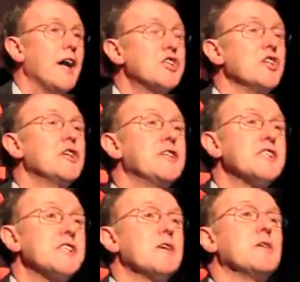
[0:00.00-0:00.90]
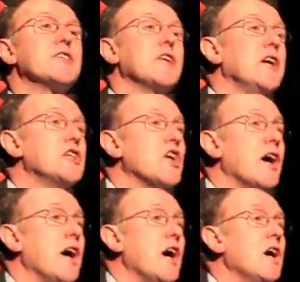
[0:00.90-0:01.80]
And I should at this
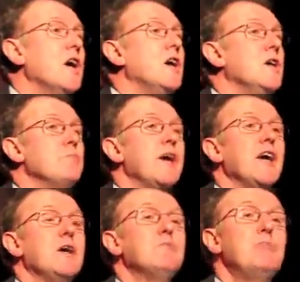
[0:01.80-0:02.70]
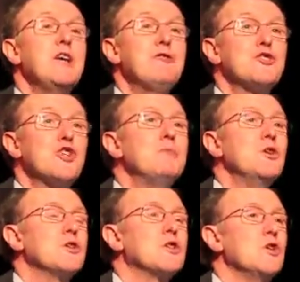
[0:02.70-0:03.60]
stage pay brief
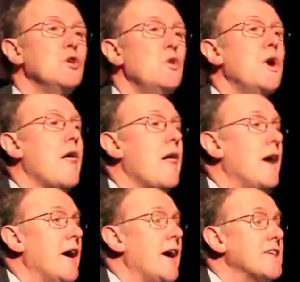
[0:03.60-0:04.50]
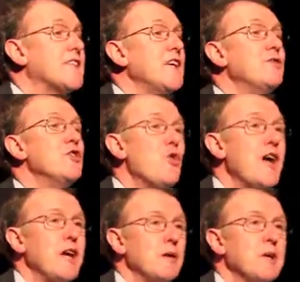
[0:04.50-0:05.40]
tribute to Stephen
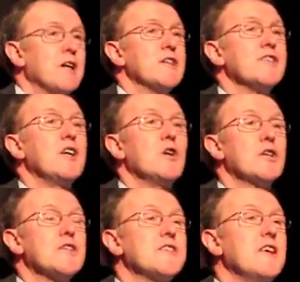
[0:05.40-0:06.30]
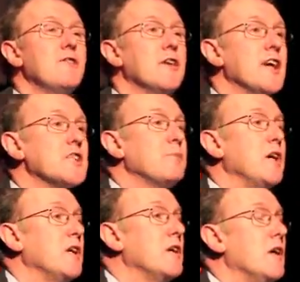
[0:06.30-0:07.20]
Ray, because I know that Stephen has
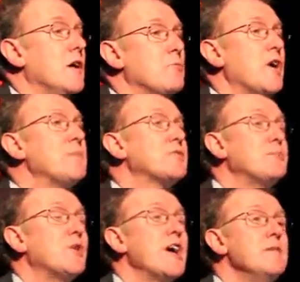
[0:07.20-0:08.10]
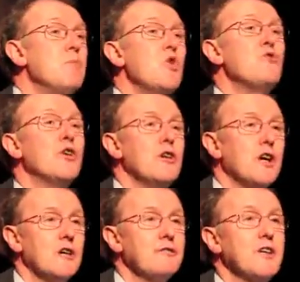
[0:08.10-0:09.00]
been perhaps the prime
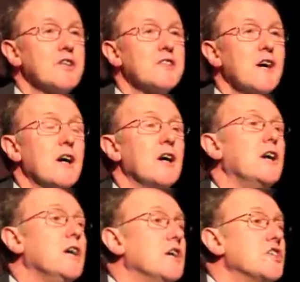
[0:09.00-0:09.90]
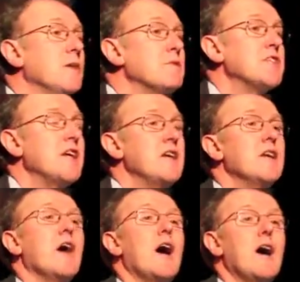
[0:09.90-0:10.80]
mover of this Seamus
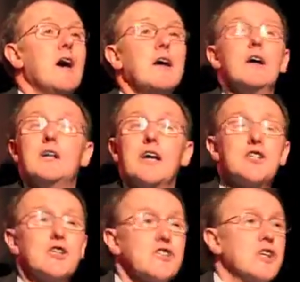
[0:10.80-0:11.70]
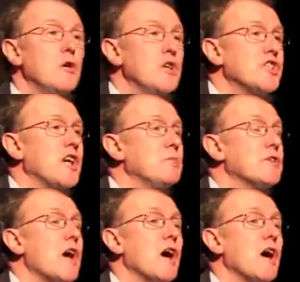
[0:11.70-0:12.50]
Deane lecture series.